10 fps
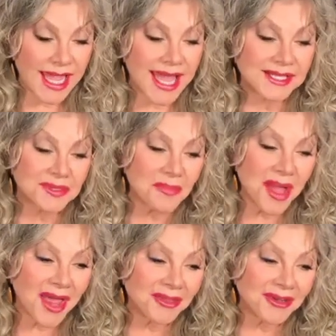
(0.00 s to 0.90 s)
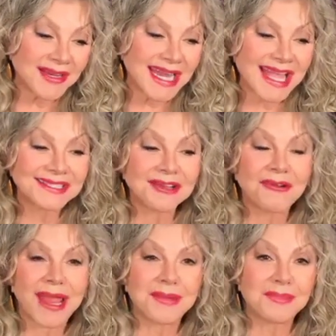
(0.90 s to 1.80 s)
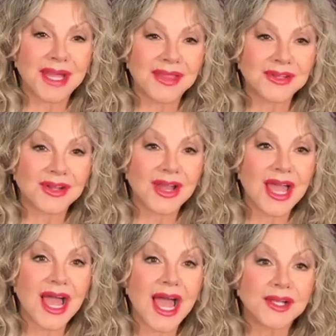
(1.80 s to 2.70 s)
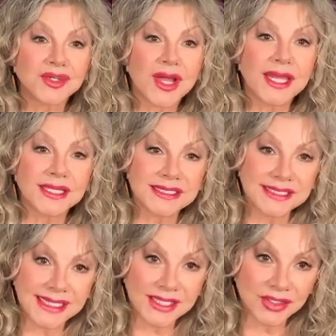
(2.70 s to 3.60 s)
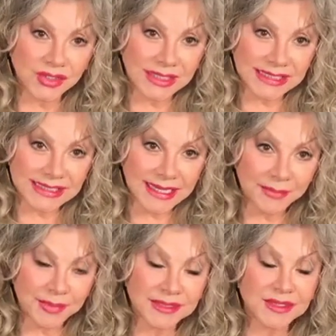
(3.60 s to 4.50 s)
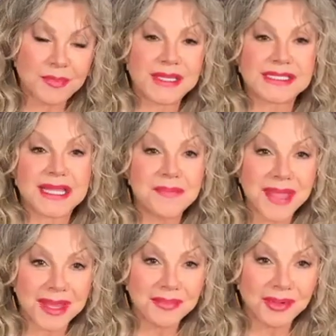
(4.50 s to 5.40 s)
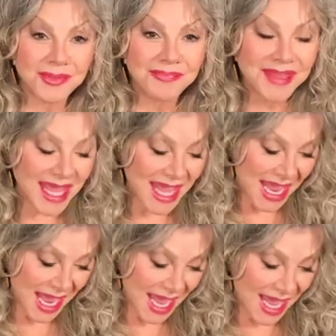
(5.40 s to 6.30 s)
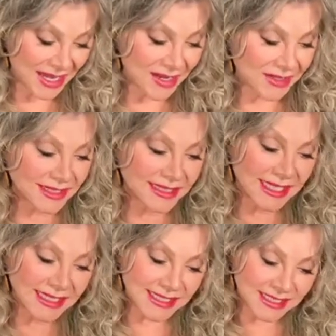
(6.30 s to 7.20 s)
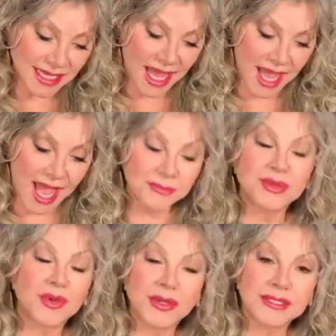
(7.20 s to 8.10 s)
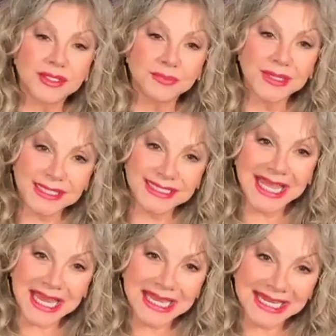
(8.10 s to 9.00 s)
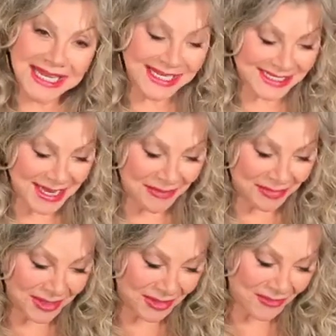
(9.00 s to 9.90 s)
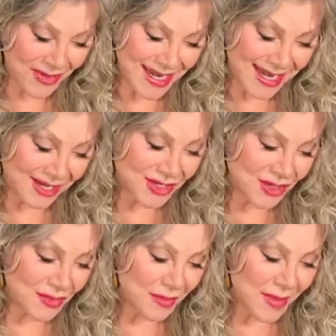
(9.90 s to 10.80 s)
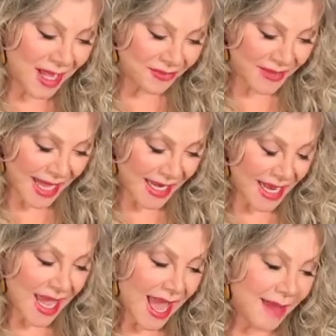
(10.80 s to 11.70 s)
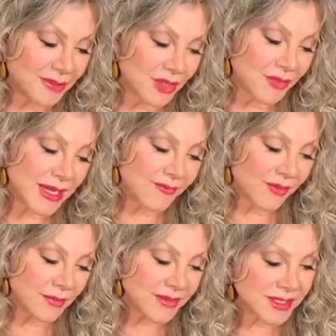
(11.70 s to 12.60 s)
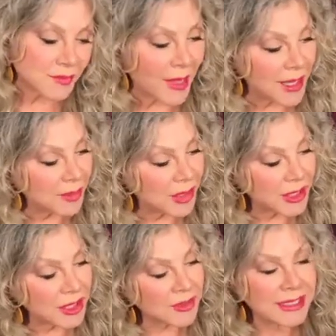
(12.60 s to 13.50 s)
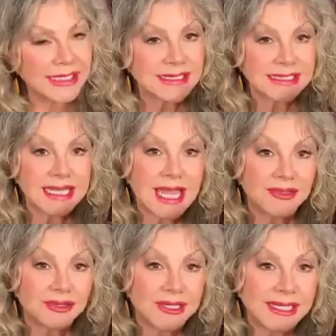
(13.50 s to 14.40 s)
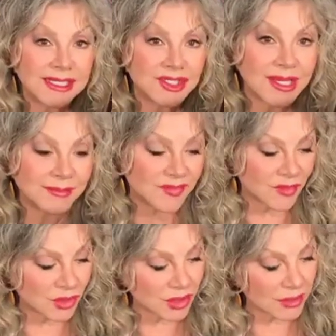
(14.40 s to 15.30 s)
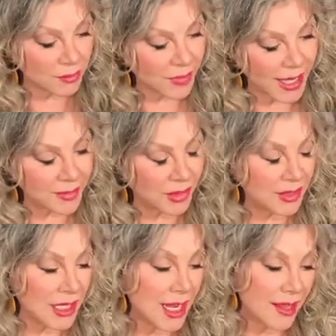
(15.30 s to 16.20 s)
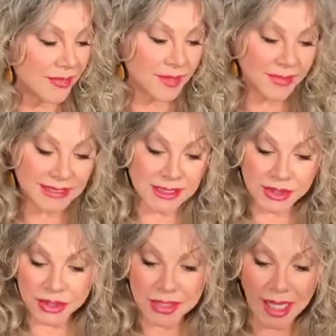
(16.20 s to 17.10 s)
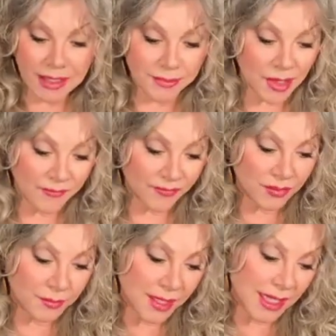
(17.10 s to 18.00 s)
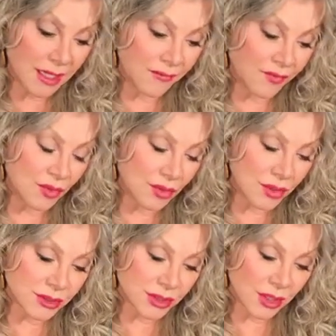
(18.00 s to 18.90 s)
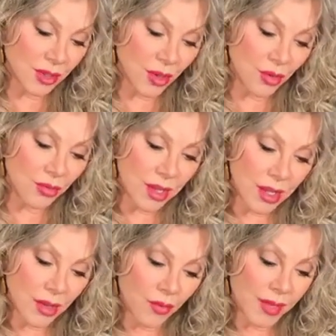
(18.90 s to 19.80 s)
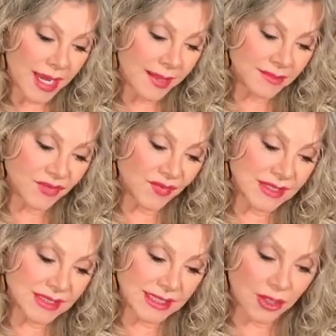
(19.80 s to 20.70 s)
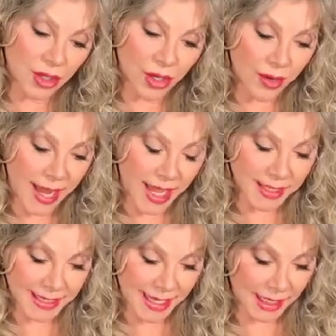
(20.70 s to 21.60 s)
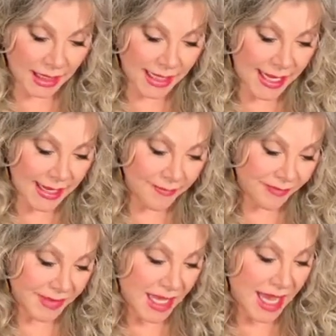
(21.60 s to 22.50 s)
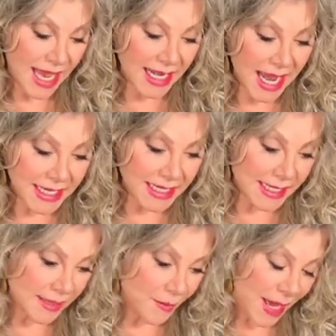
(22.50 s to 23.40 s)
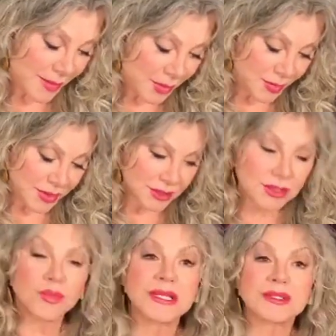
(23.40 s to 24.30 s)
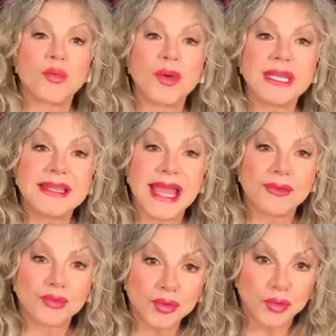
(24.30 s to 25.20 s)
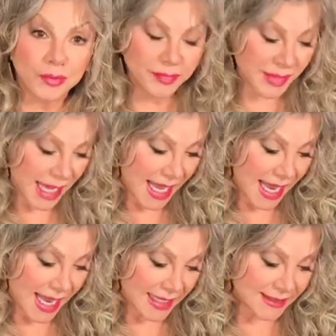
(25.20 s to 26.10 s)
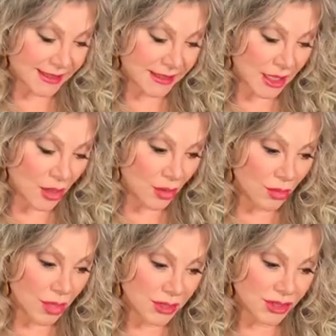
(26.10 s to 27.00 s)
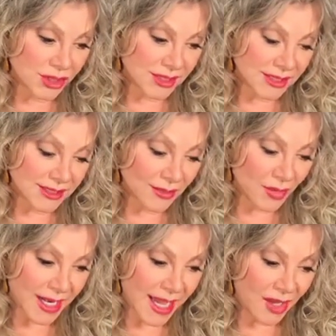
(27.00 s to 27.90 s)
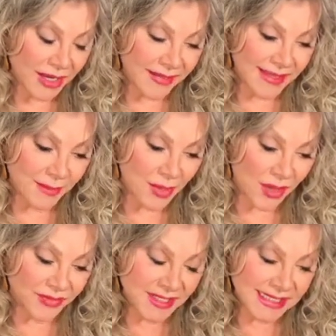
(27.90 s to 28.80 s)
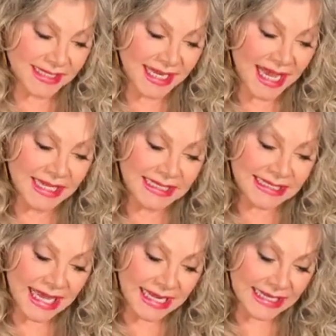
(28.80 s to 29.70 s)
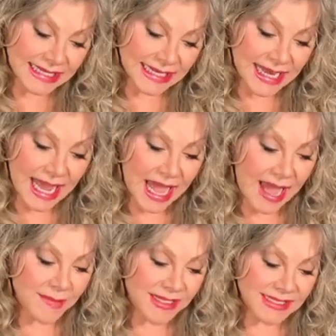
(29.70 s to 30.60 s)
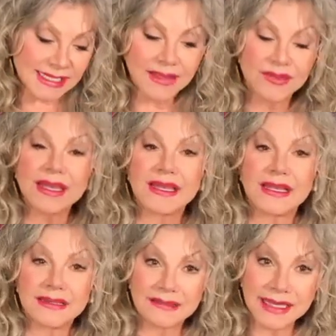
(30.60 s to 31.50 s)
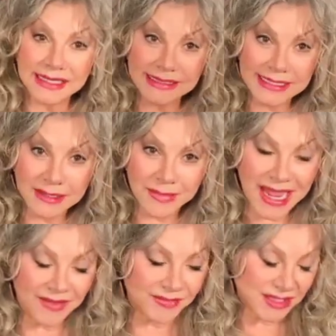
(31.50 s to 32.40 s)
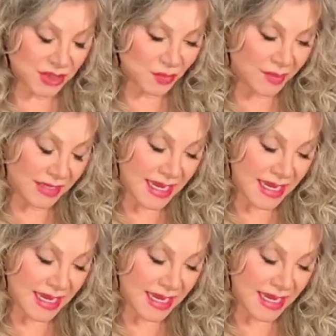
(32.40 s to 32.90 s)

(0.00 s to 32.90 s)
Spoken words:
As a mother and as a grandmother, I try to set a good example as best I'm able. And since I'm going to be setting an example and reading to you about that, I'm going to read from this Bible here. It's another King James Version Bible that my sister Dolly bought for me a few years ago when I was visiting her out in LA. And I needed a Bible because there wasn't one in that room. And so she sent someone out and they bought this, and I decided that I'm going to save it and let Liam have this one.